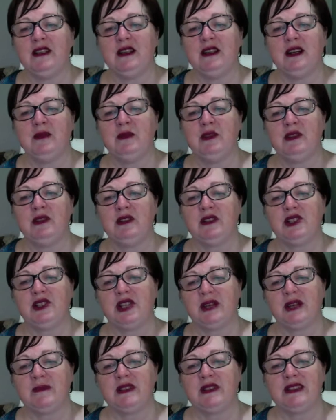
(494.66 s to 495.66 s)
I will not
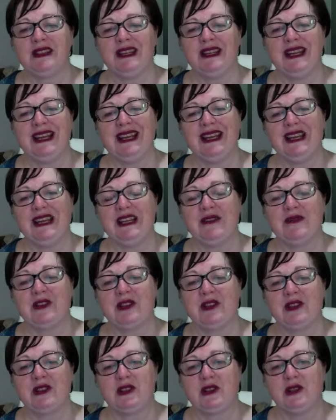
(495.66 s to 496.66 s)
jump to negative
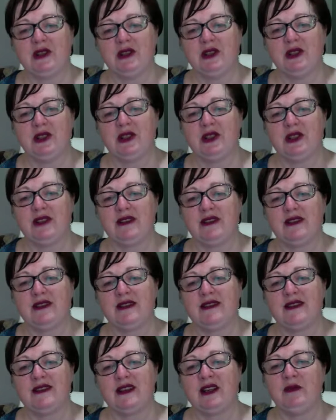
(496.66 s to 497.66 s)

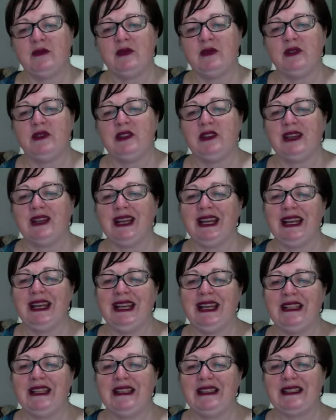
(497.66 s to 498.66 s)
conclusions. I will not
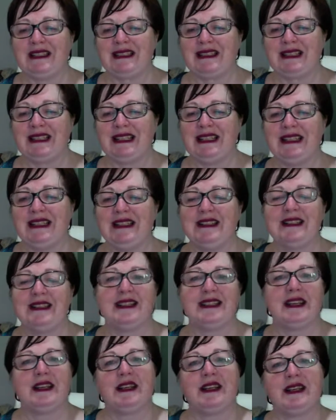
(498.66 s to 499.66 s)
endlessly
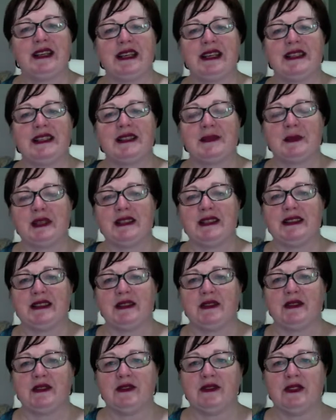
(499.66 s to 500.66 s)
second-guess
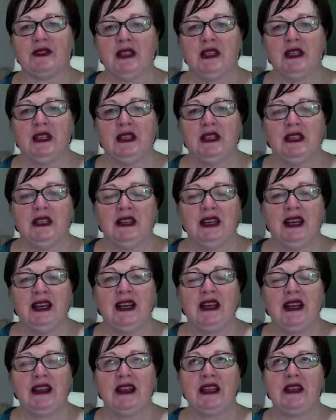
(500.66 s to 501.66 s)
myself.
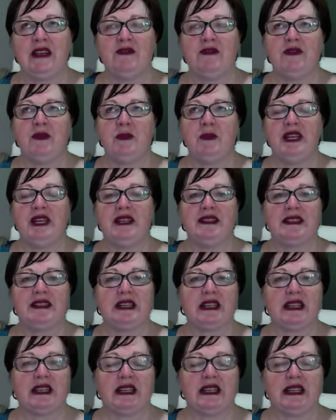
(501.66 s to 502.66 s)
And I think for me,
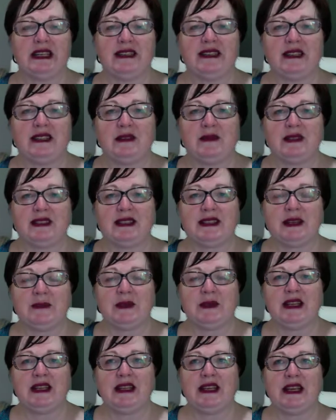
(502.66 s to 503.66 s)
second-guessing was
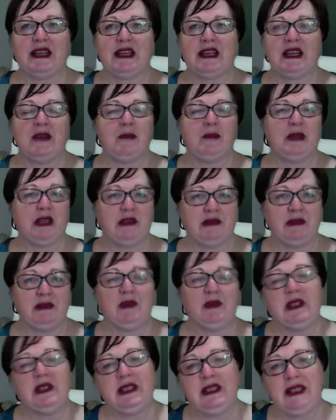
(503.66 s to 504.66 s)
something that kept me
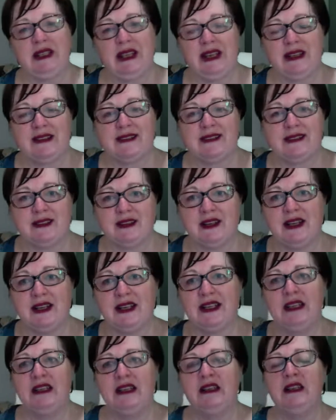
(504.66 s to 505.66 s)
crippled in the
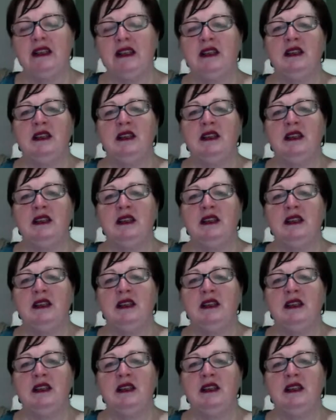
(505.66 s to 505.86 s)
anxiety.